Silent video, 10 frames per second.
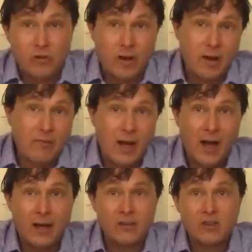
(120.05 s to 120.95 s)
so I can have the
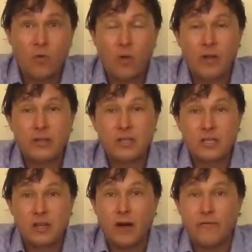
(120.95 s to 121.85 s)
highest quality
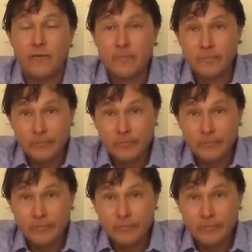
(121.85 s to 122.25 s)
stuff.